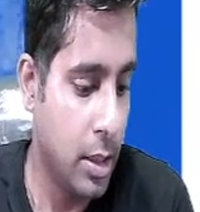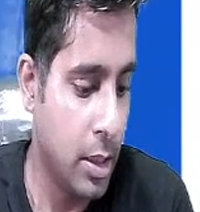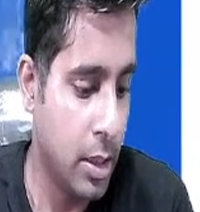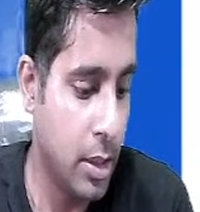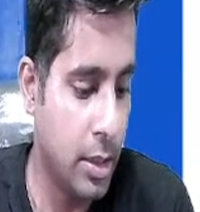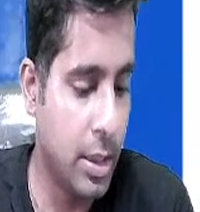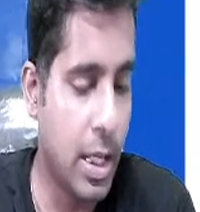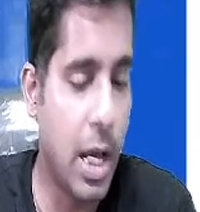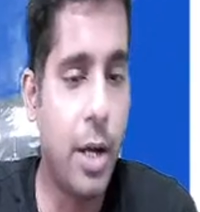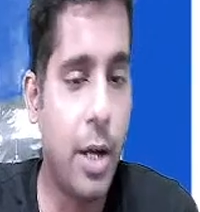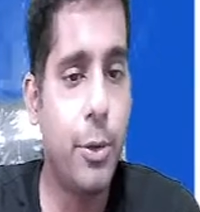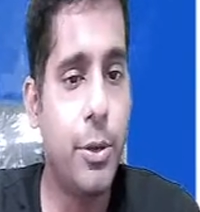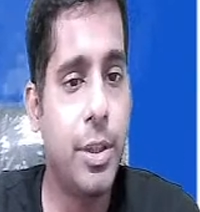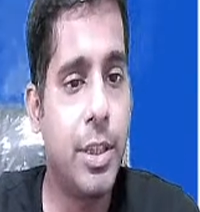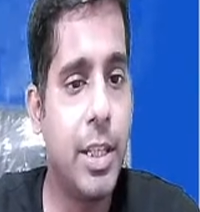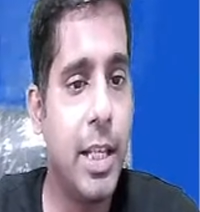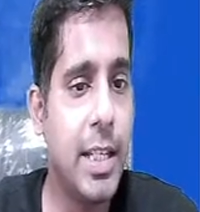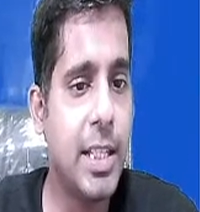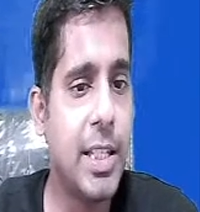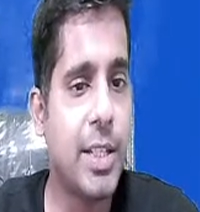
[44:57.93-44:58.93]
Now
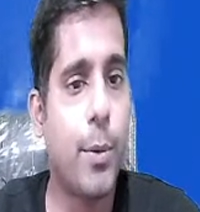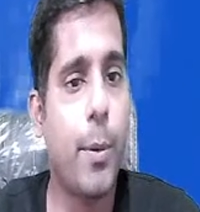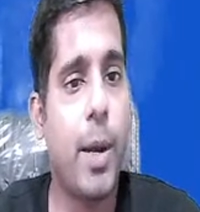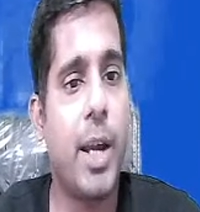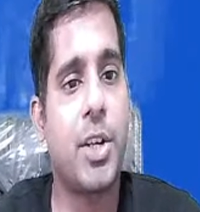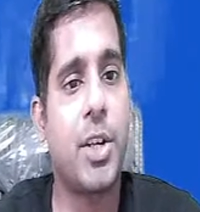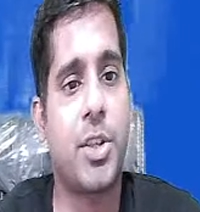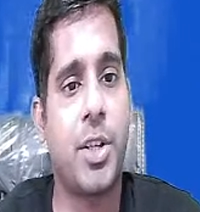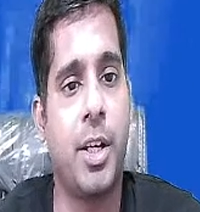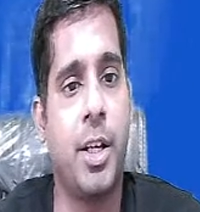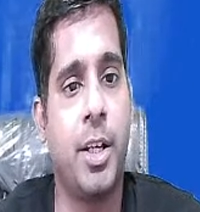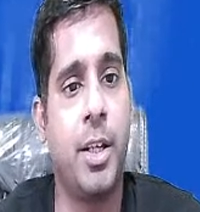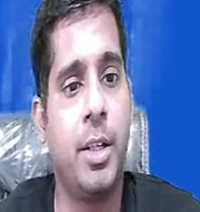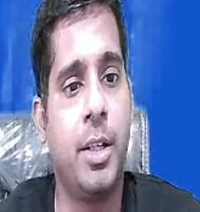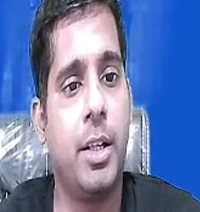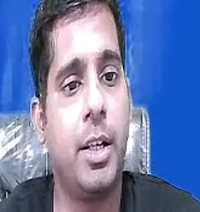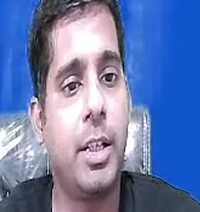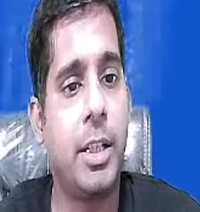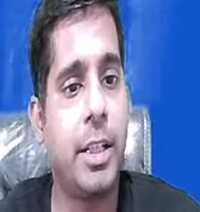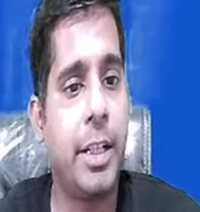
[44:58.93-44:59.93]
this
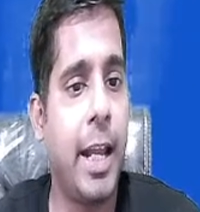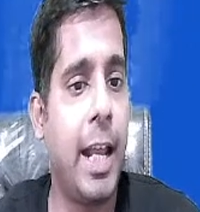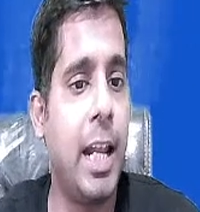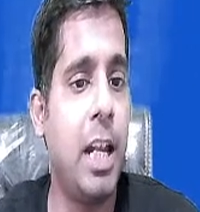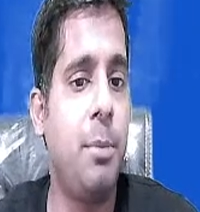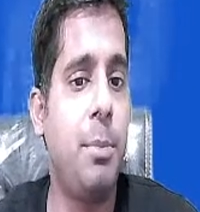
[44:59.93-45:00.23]
question, tell